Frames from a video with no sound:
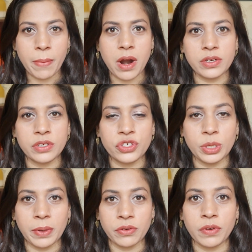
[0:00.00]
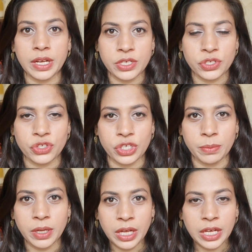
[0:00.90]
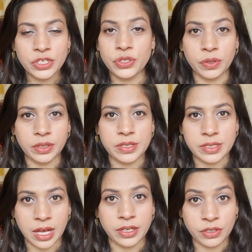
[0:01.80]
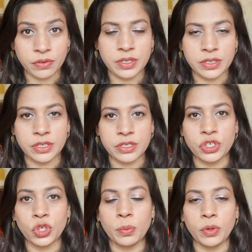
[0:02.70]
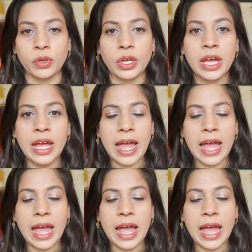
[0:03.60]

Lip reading: partnership and relationship during this time, during this new moon.